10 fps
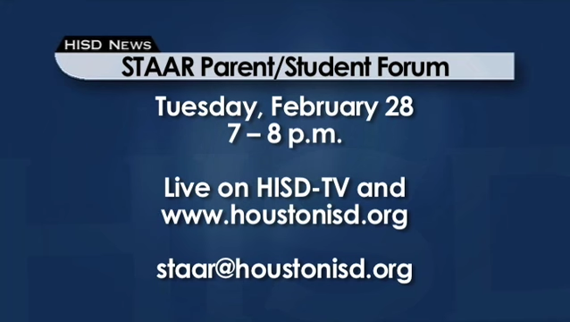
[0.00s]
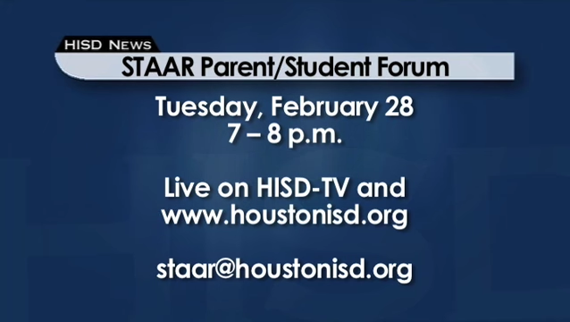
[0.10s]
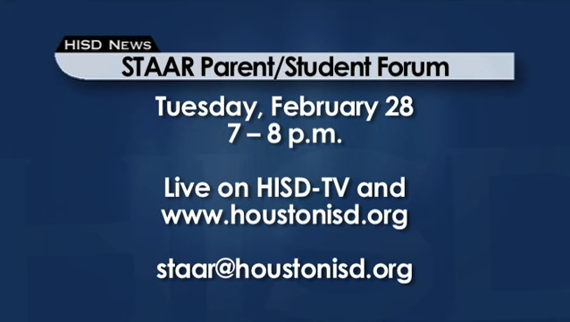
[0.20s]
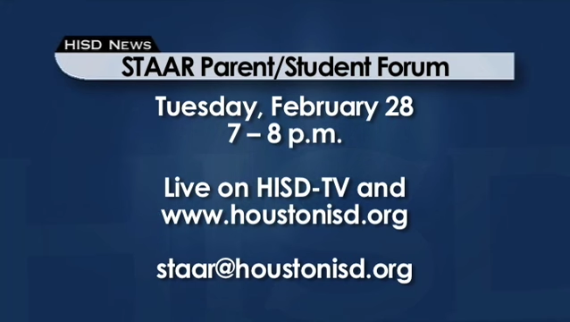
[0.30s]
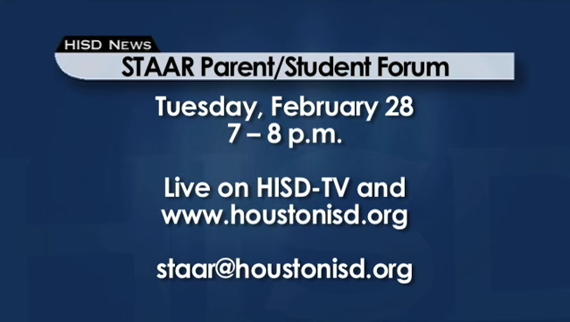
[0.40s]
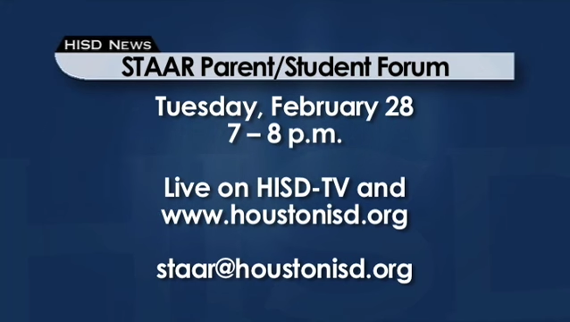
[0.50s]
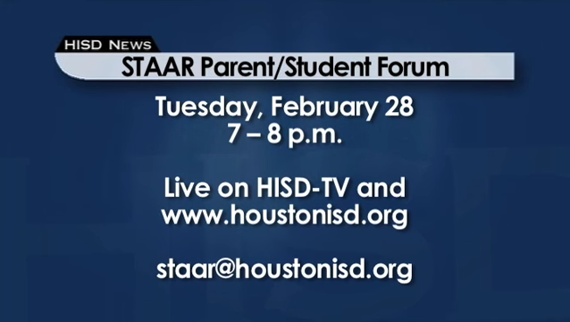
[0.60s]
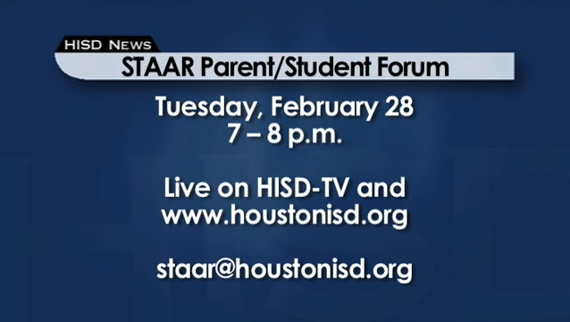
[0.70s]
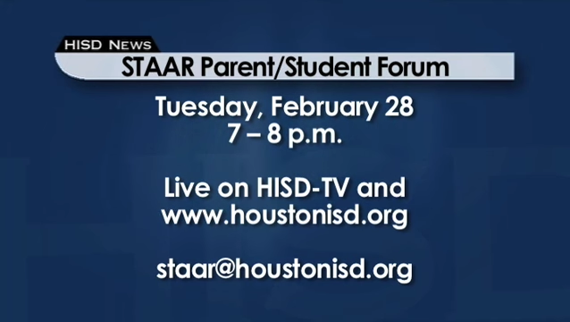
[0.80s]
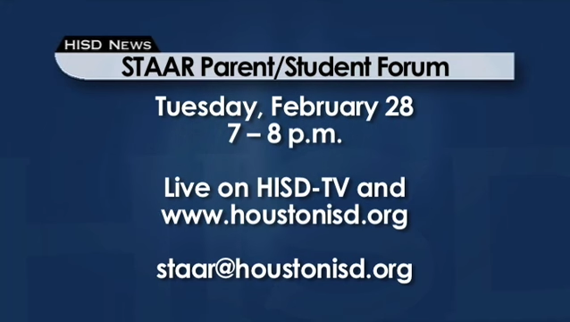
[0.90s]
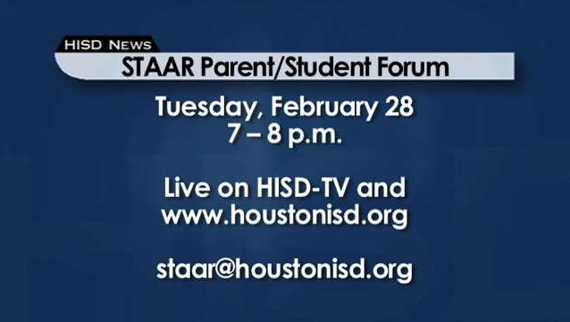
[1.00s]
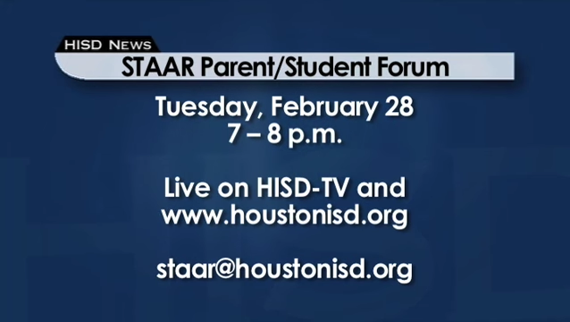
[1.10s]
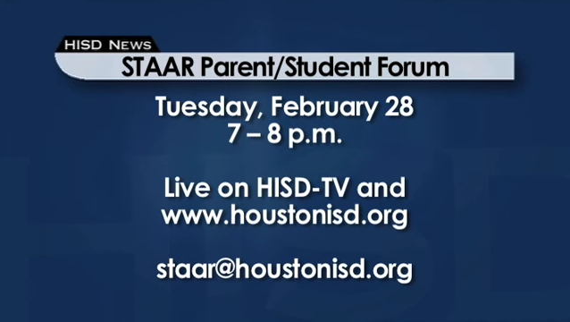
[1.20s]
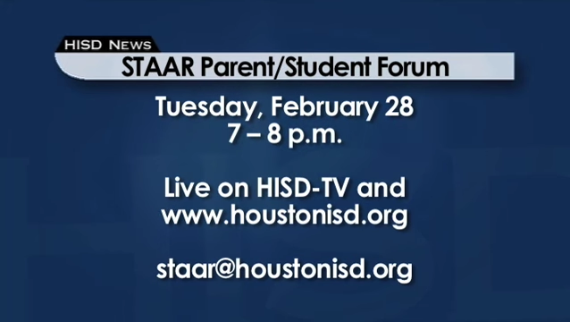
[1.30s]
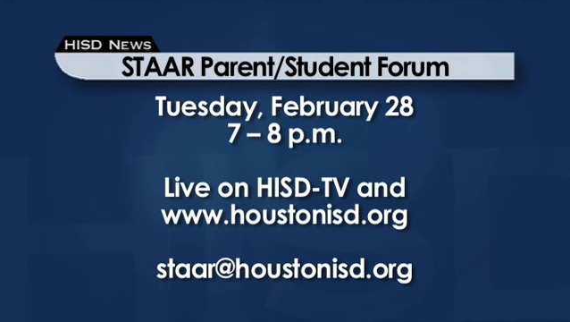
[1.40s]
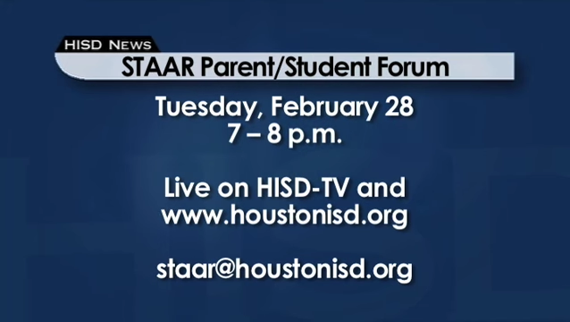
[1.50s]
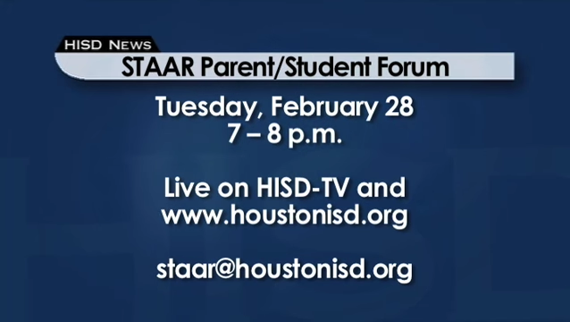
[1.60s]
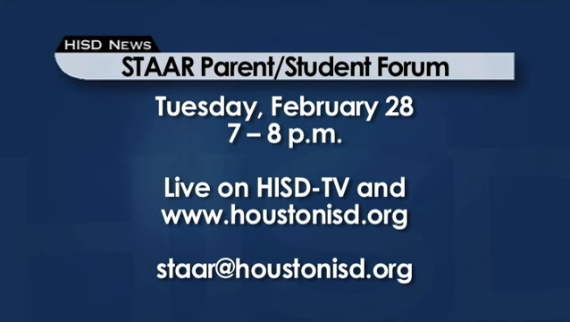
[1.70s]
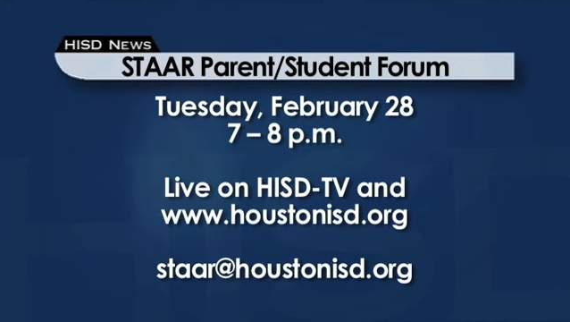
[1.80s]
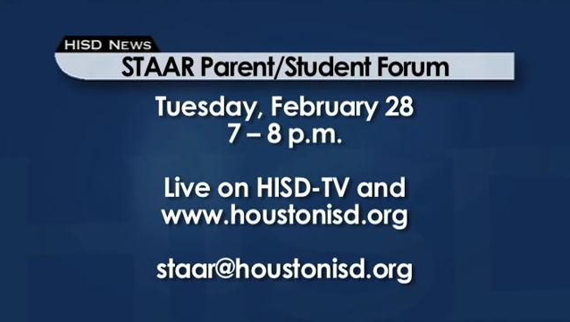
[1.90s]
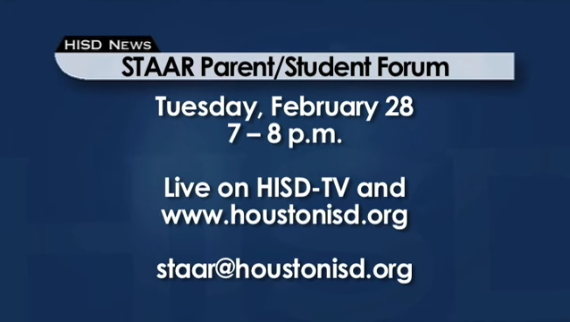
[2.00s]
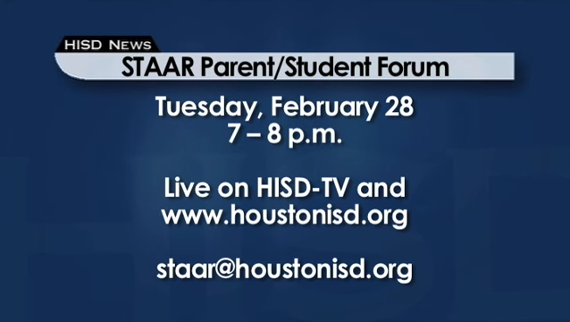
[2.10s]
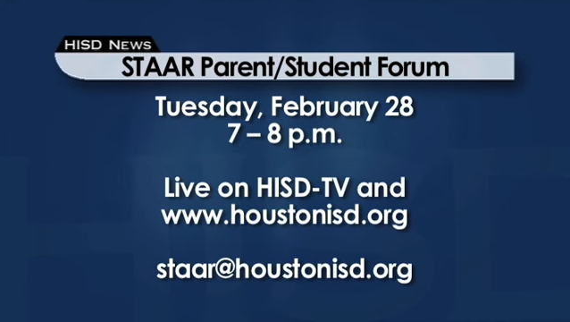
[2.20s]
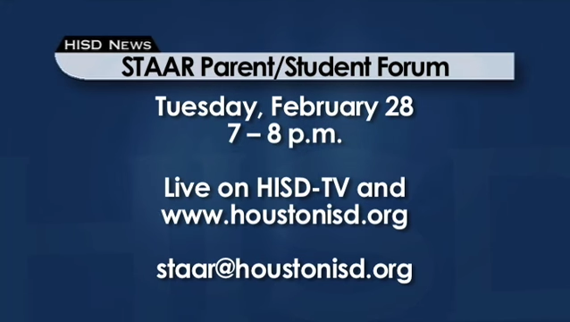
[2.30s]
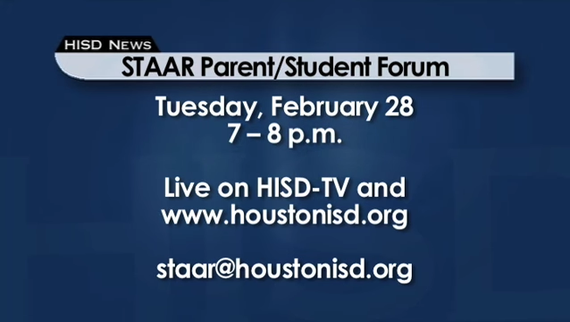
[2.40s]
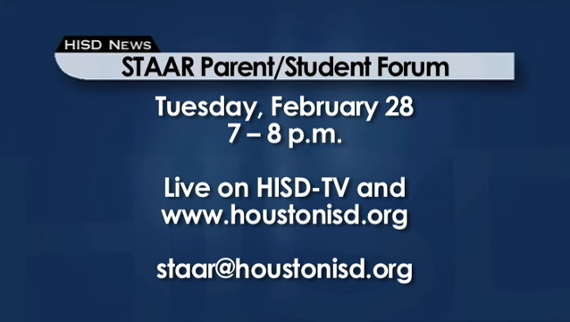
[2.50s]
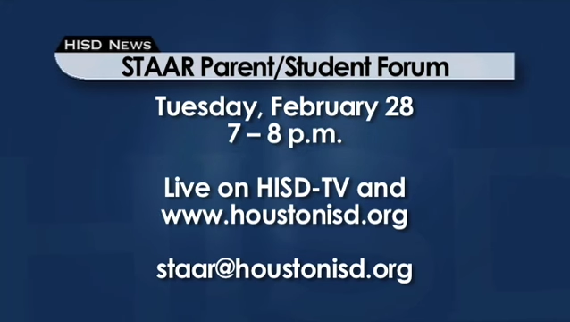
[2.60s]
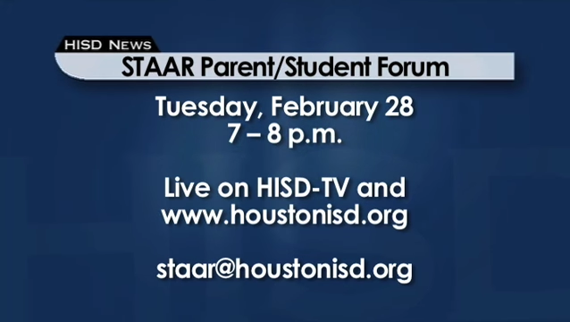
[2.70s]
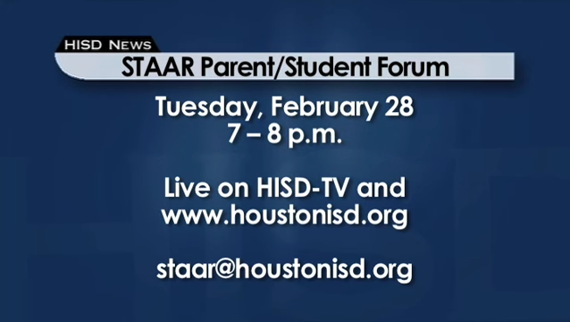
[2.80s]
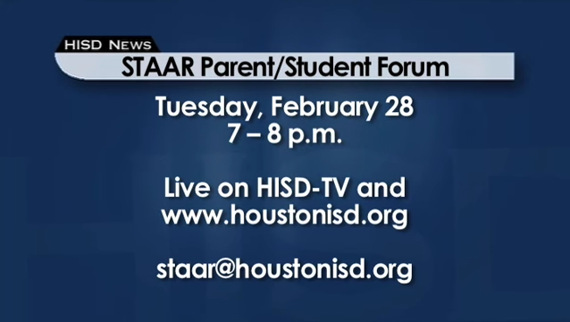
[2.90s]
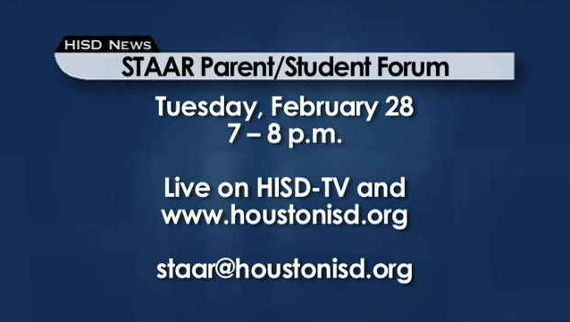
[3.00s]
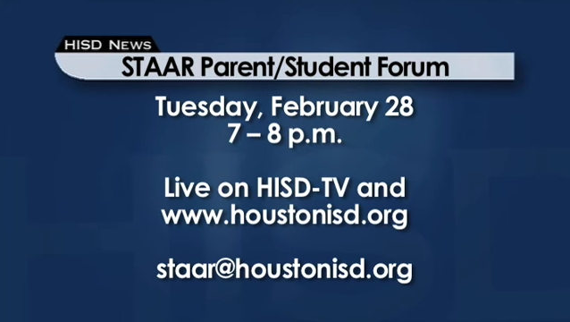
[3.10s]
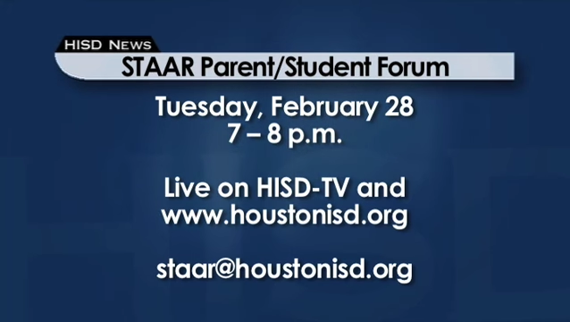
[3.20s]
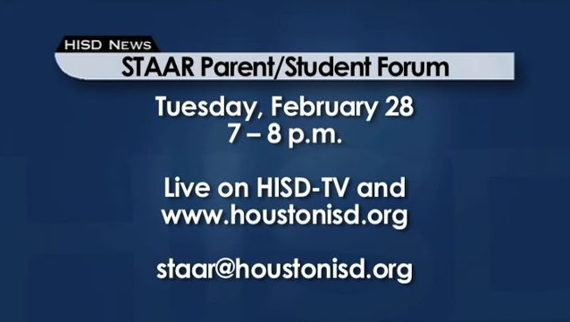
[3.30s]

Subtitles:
Nobody's mouth can be seen.